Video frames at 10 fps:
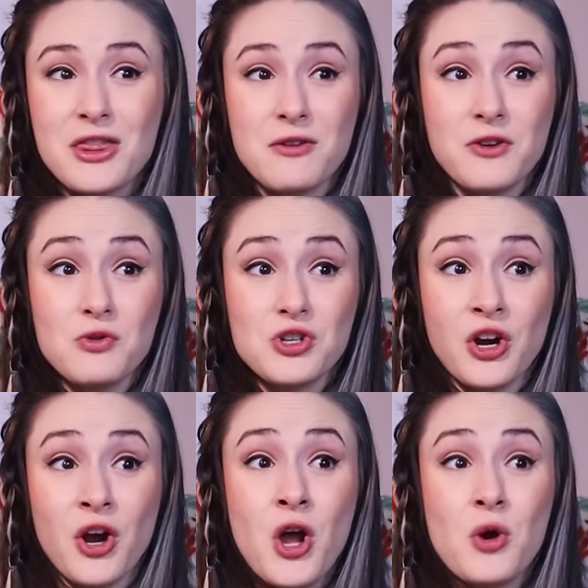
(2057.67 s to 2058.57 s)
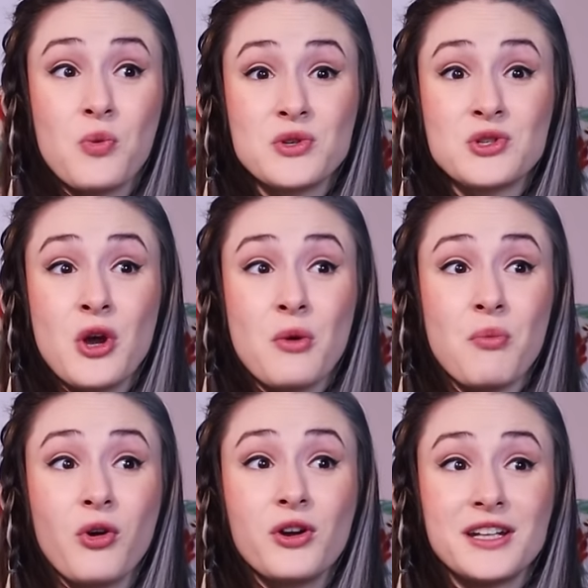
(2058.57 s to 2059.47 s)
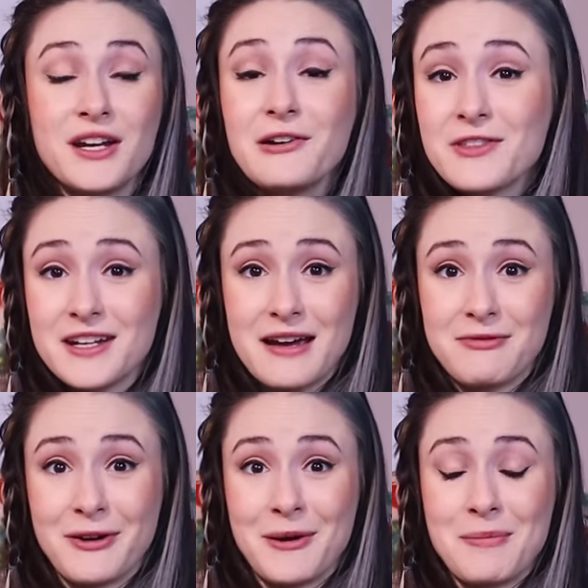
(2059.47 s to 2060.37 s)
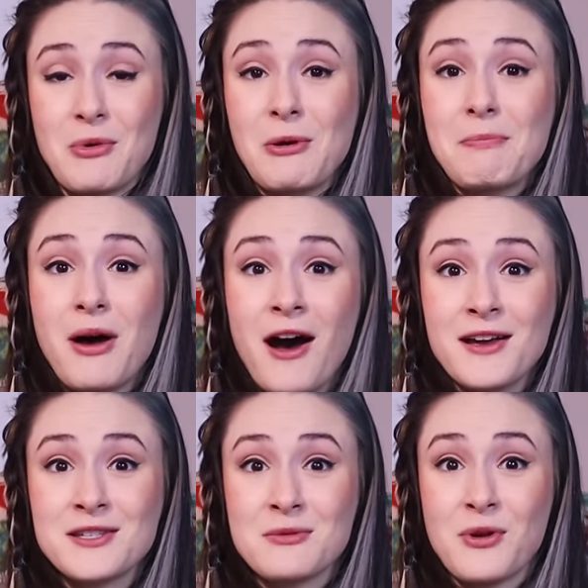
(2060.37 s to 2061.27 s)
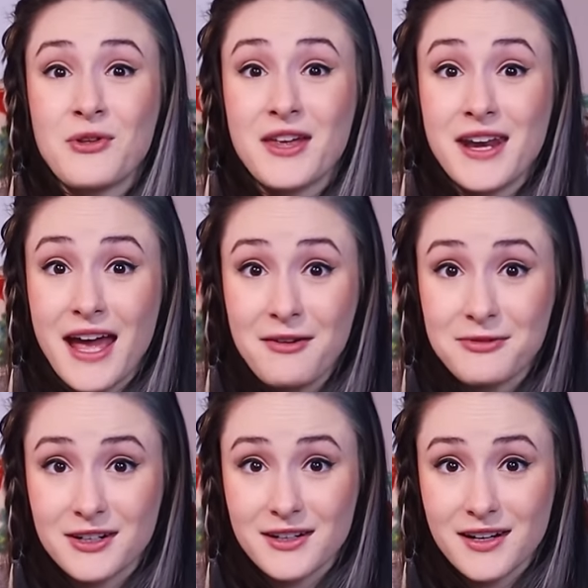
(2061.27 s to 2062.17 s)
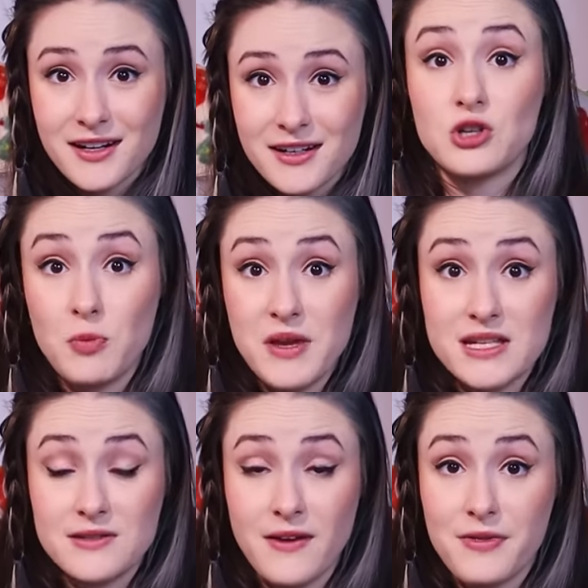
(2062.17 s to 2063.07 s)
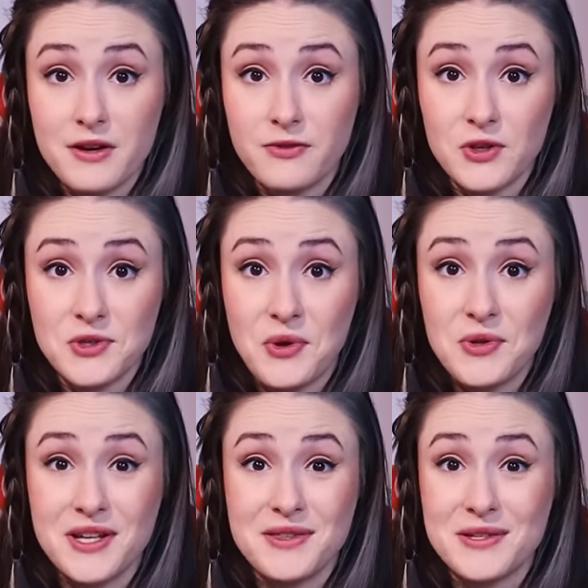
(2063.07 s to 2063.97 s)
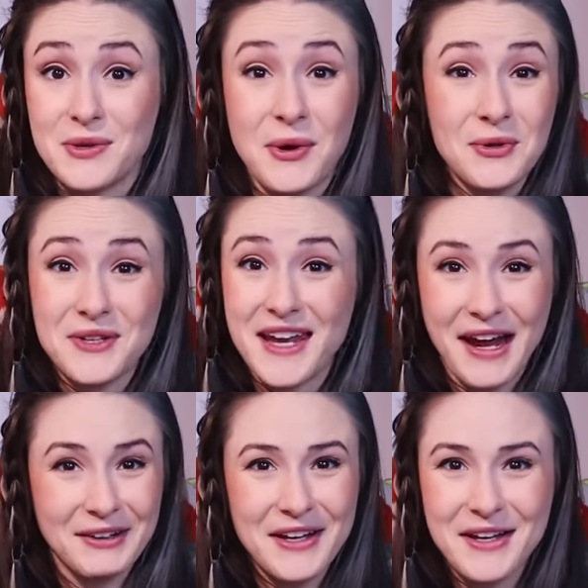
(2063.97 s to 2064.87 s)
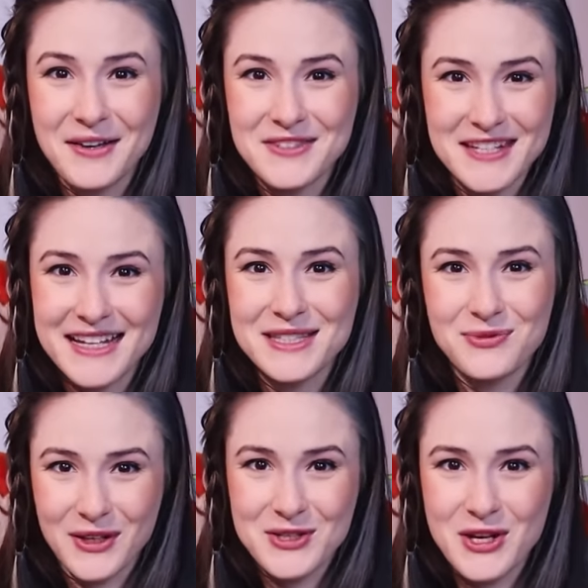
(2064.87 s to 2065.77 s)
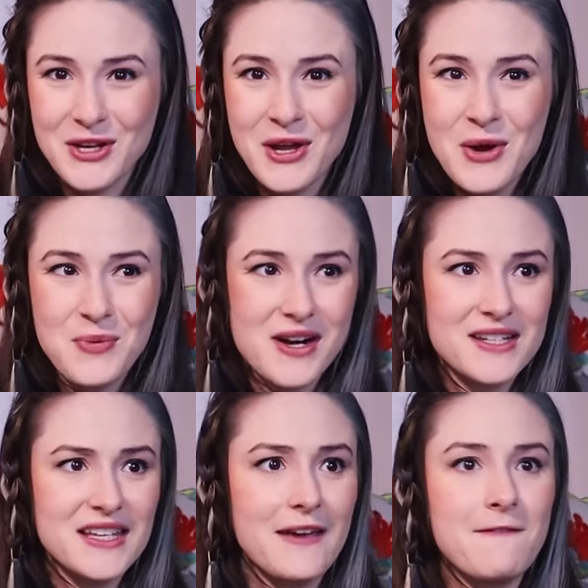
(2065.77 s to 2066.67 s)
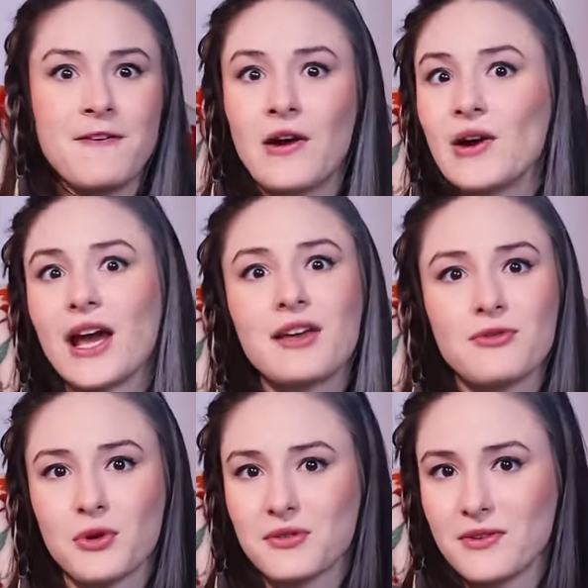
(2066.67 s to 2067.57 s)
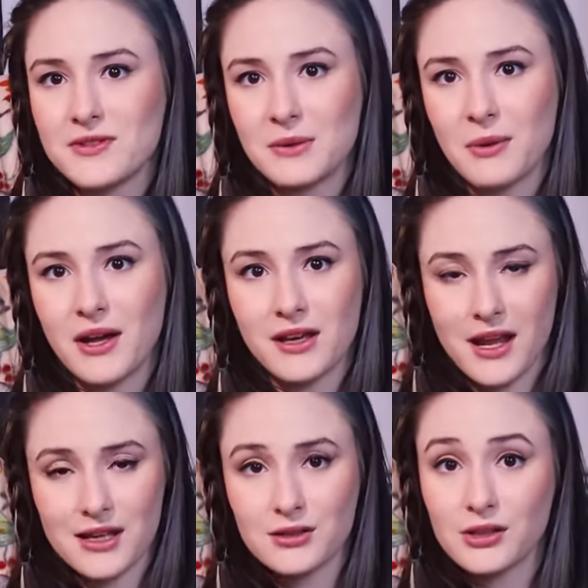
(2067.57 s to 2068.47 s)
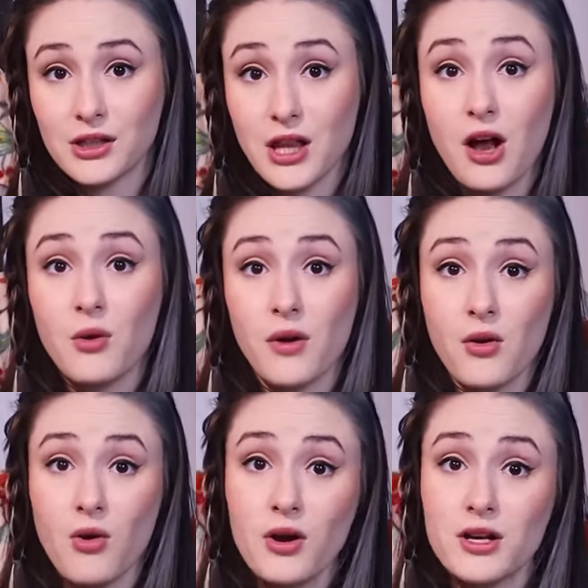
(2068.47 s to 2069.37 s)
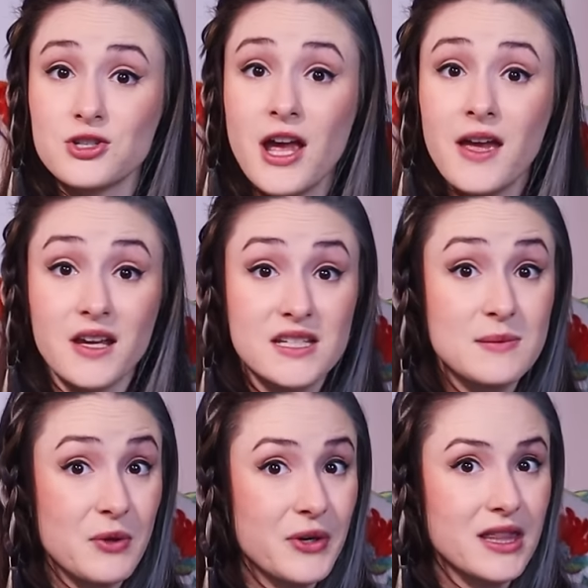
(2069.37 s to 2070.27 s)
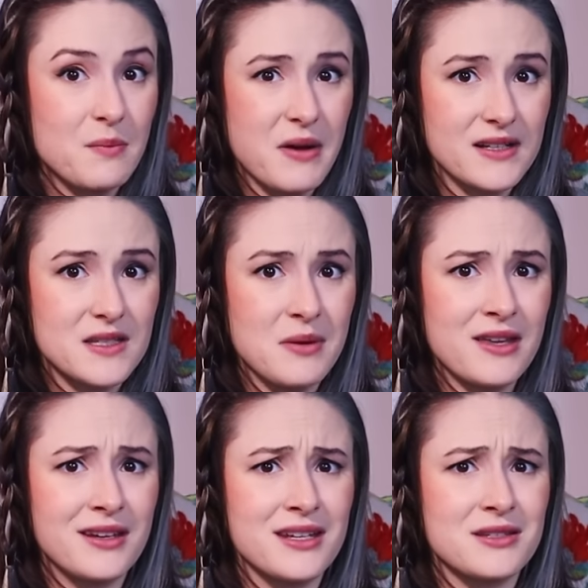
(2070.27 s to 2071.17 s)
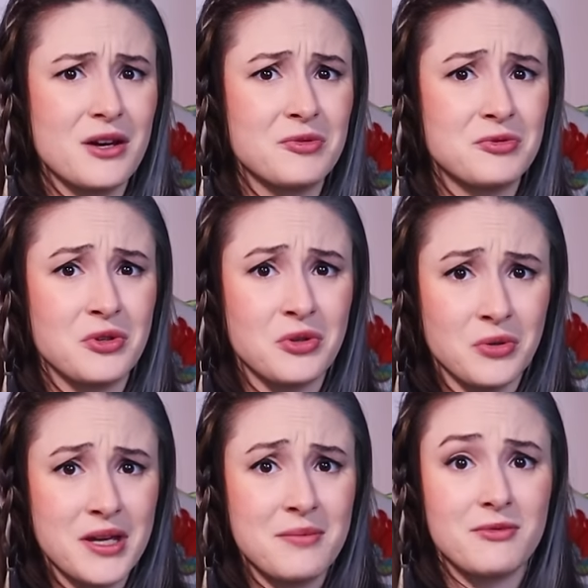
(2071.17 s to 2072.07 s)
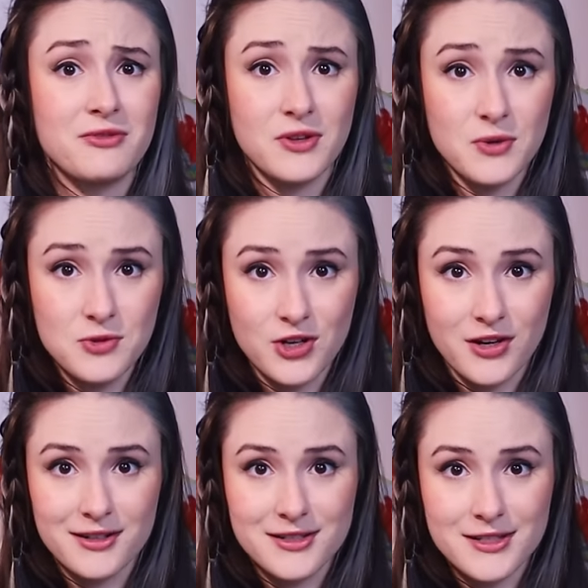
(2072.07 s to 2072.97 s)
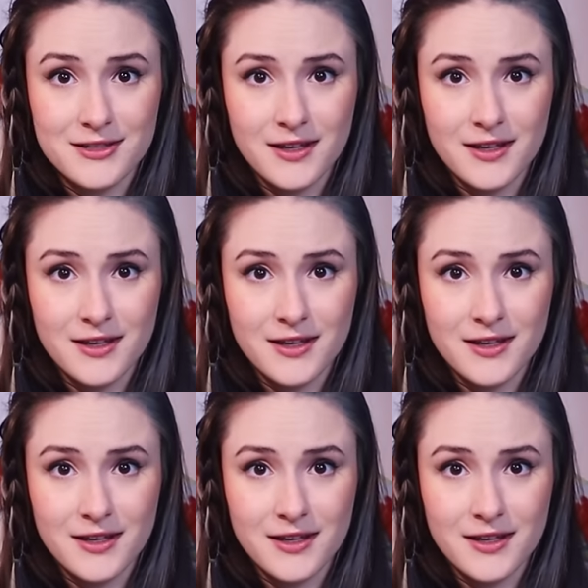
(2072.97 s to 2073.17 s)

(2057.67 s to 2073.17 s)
The future was more near than ever, more possible than ever. Dystopias found their foothold in this golden era of science fiction, works like Fahrenheit 451 and A Clockwork Orange exploring the possibilities of grim futures.